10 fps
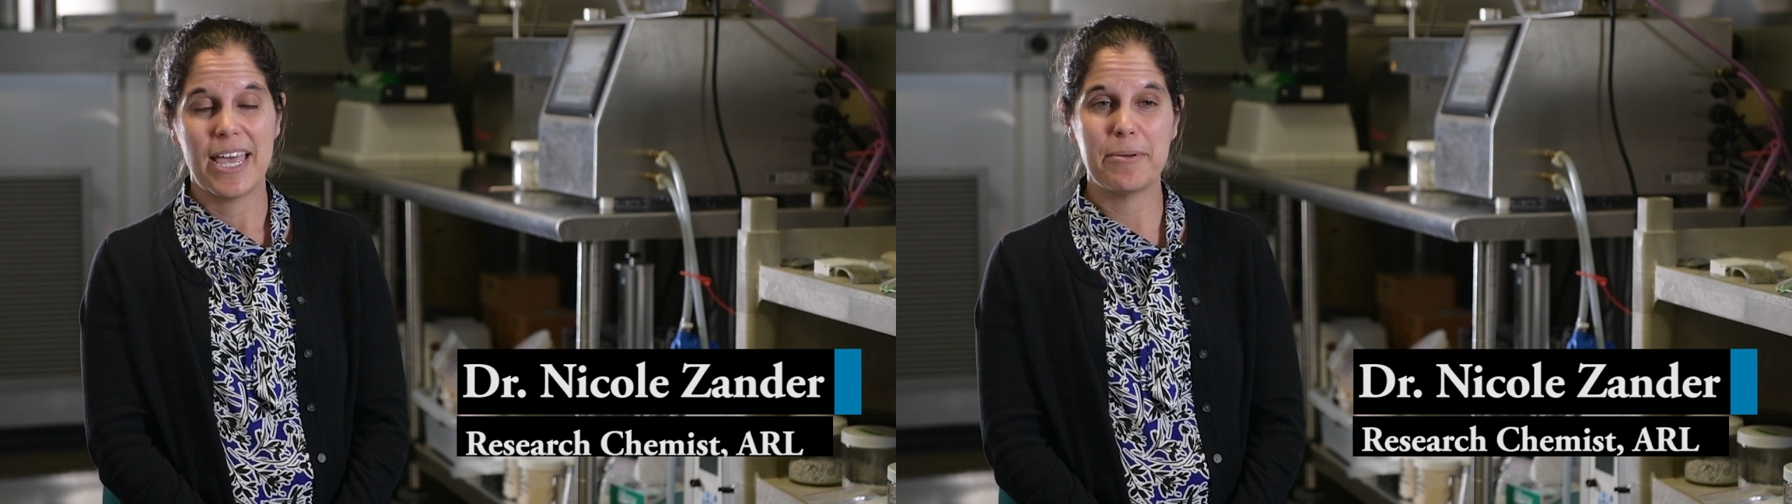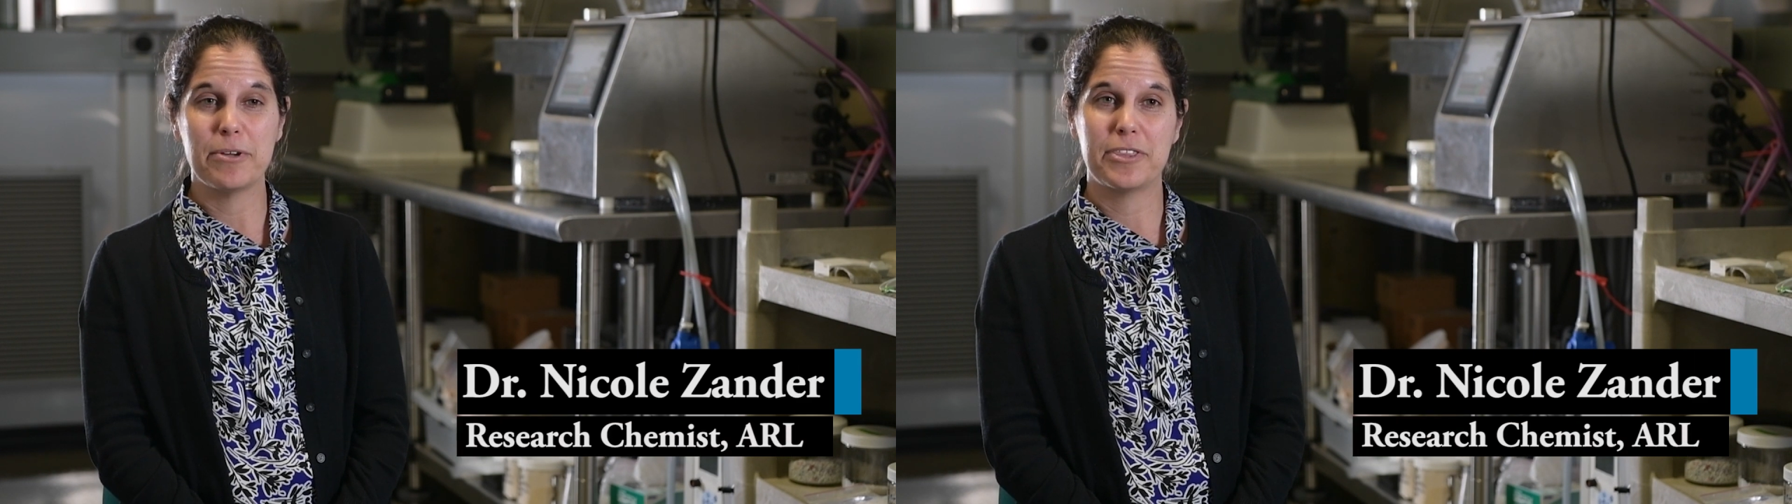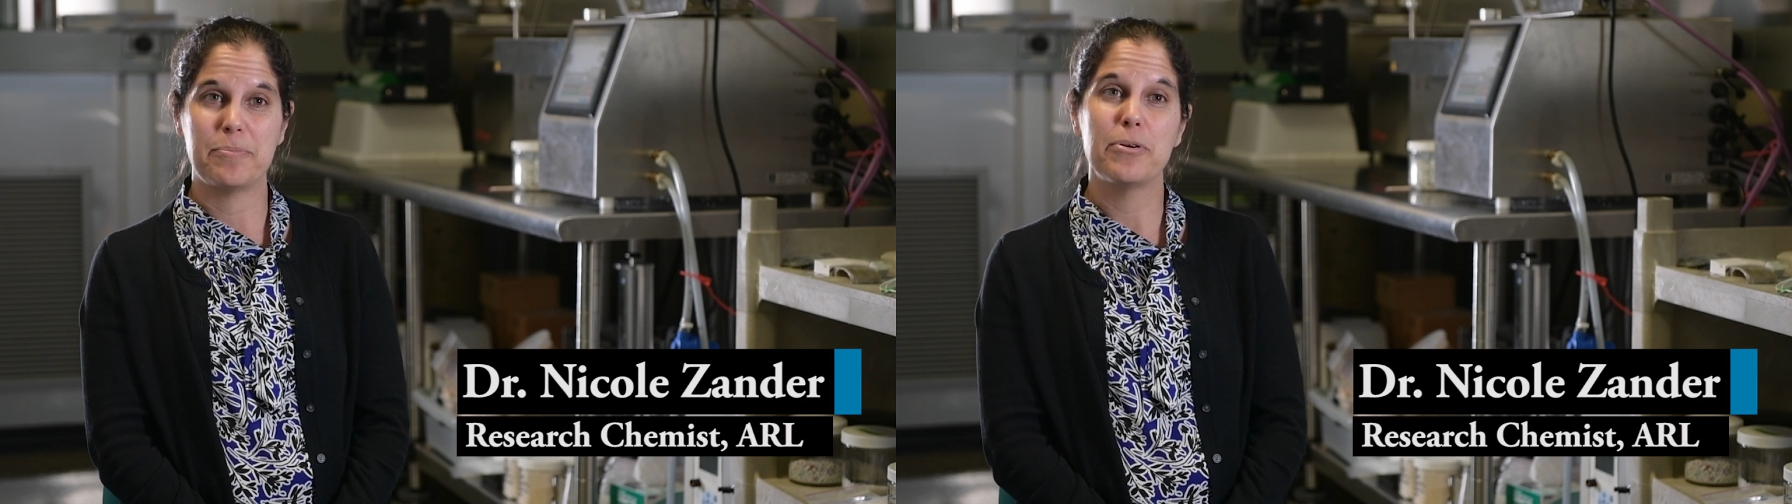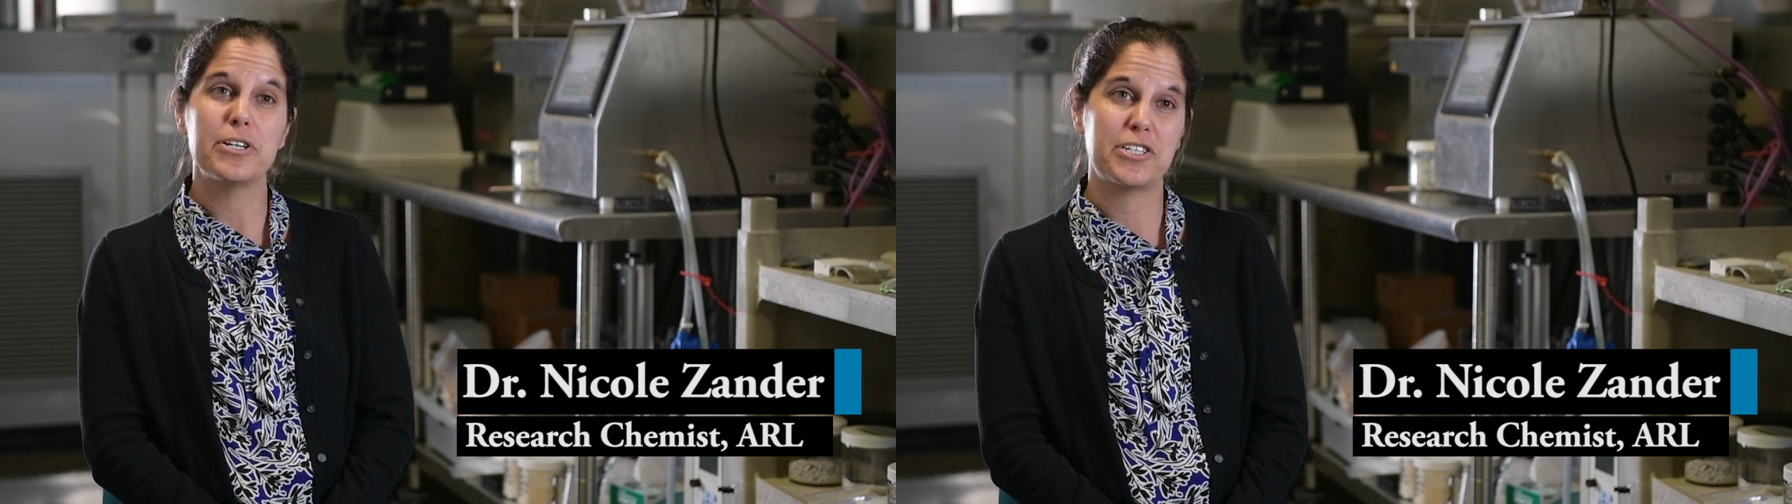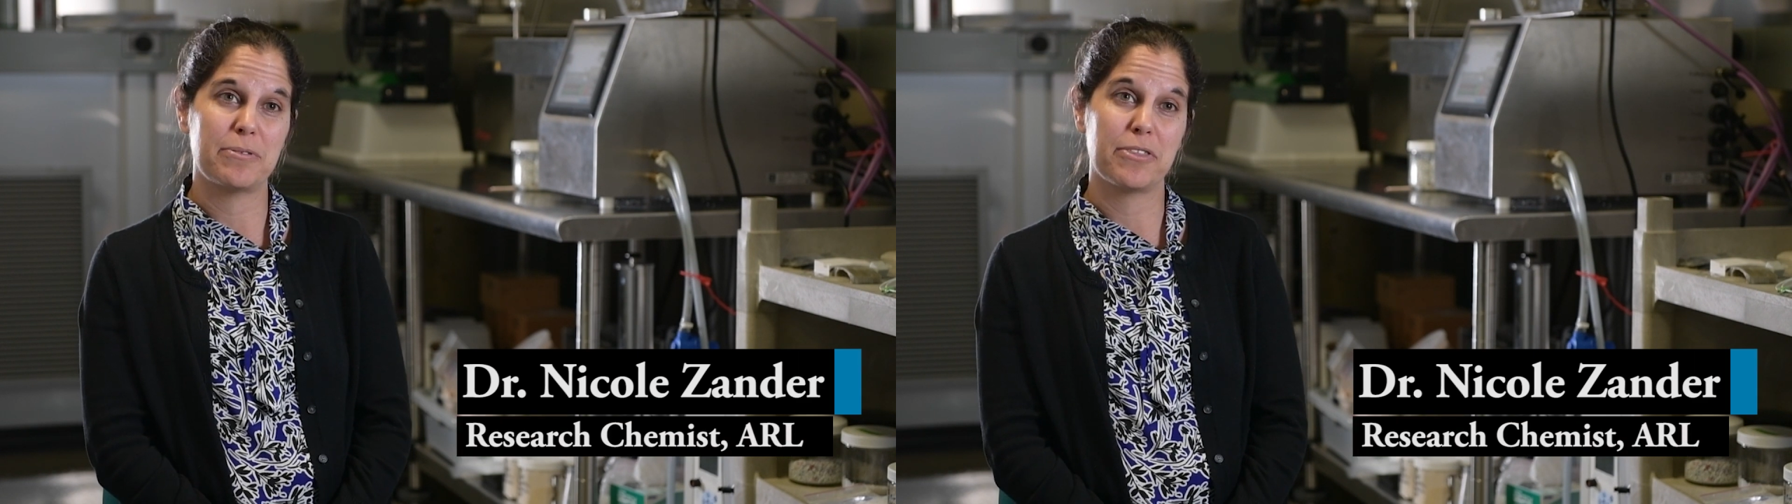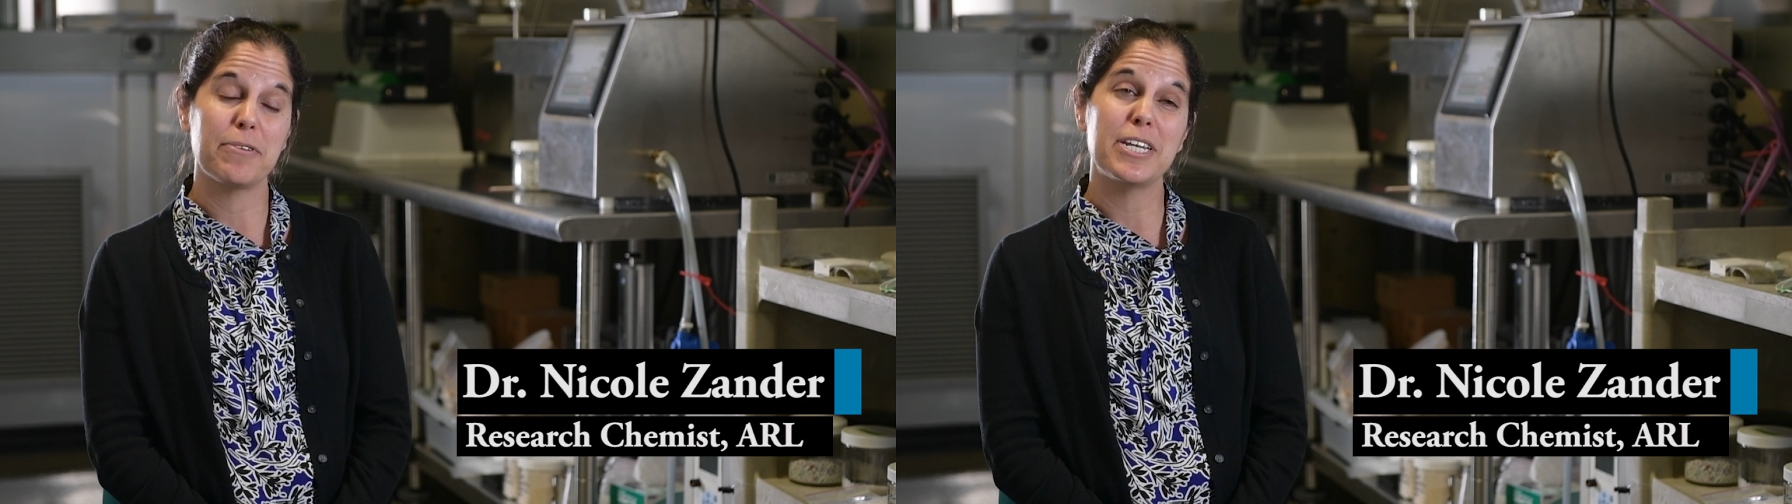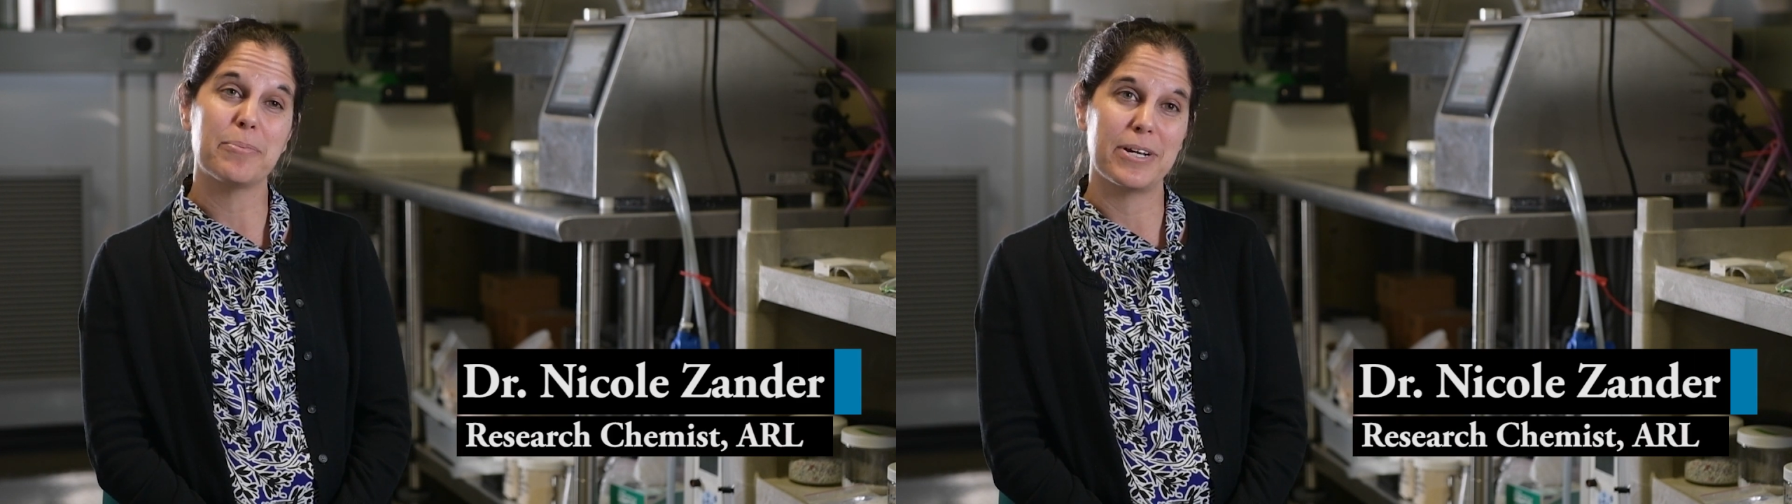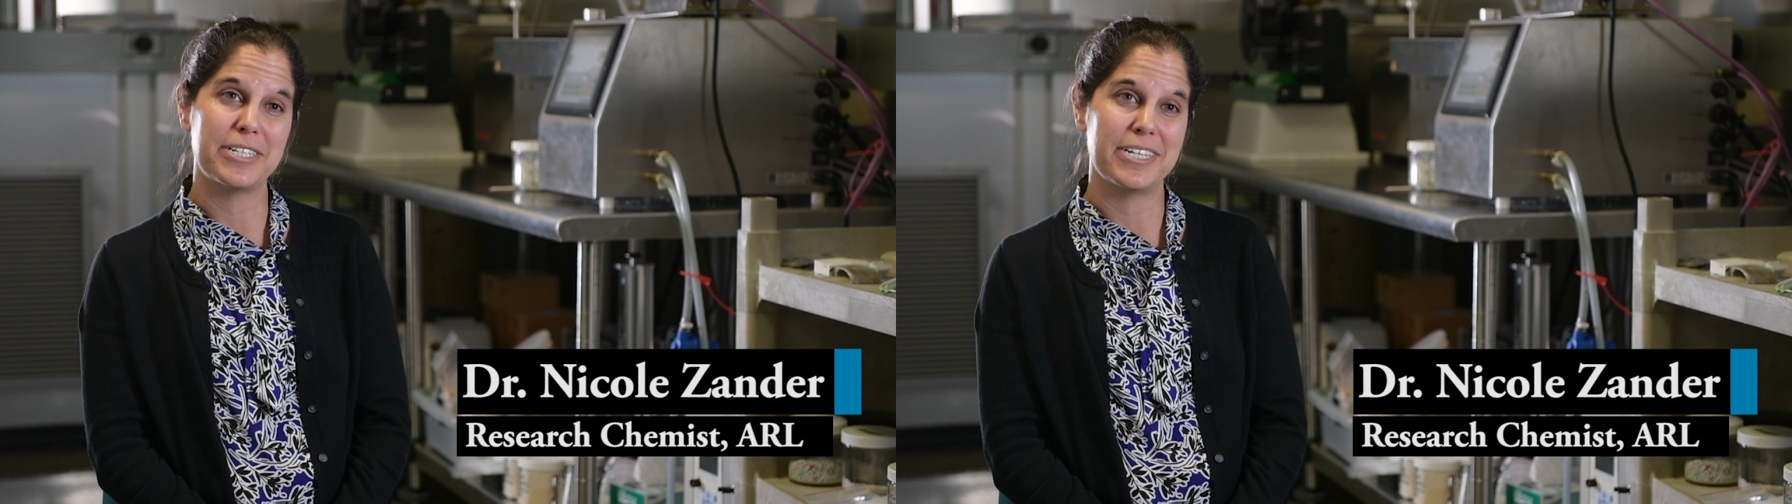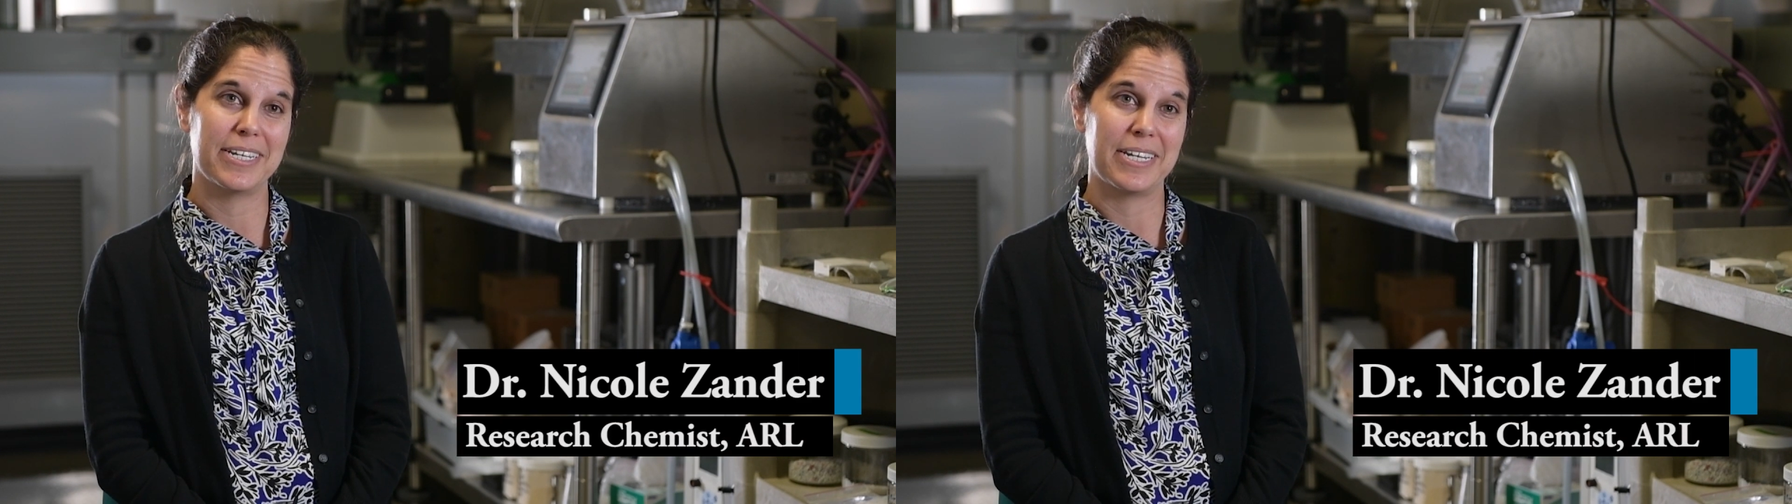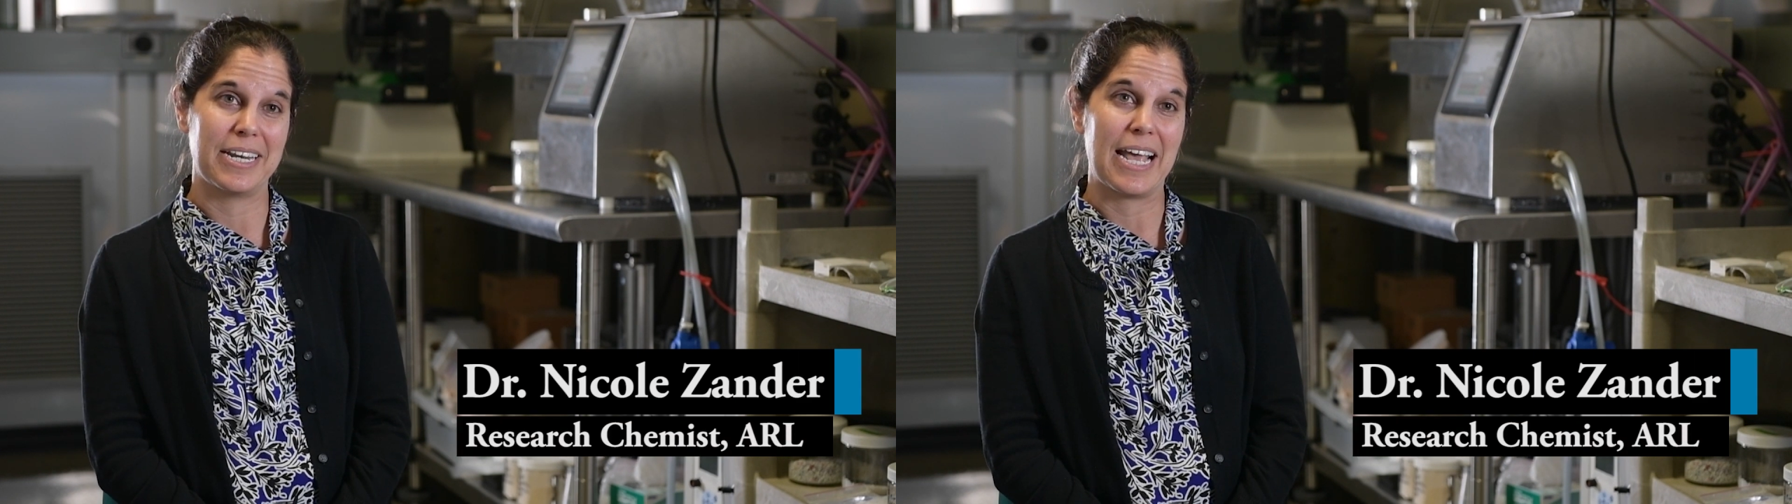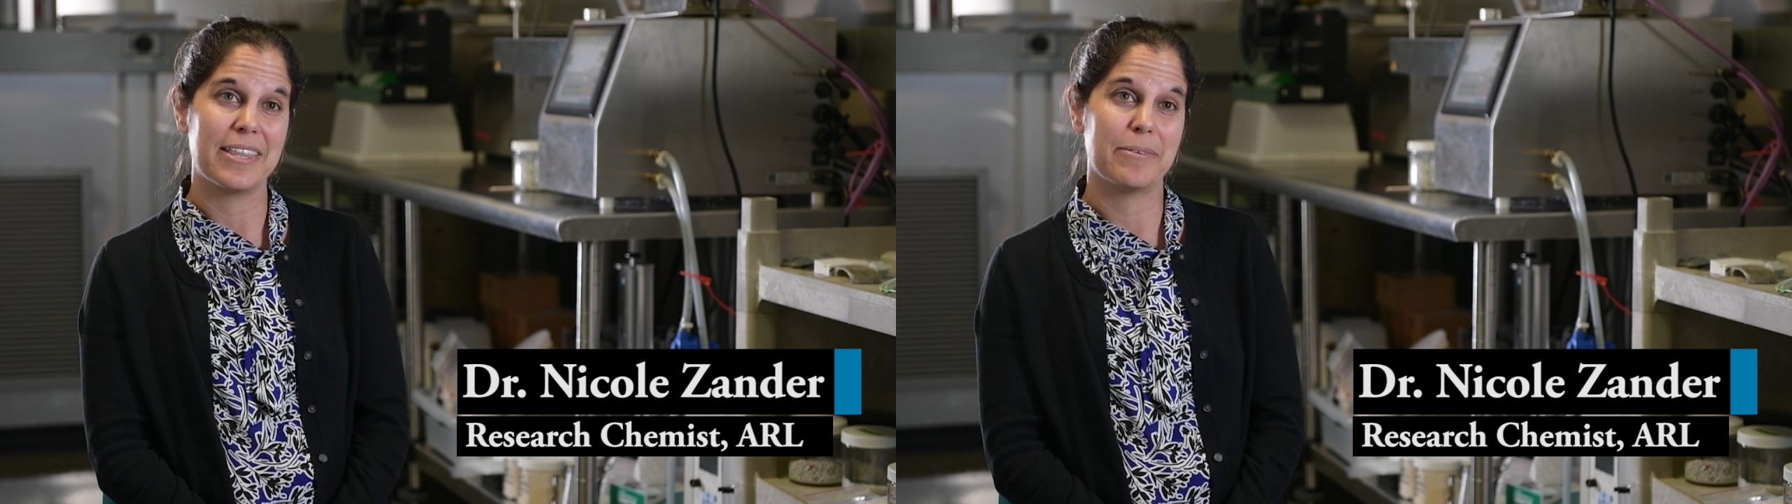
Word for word: and with the push with 3D printing and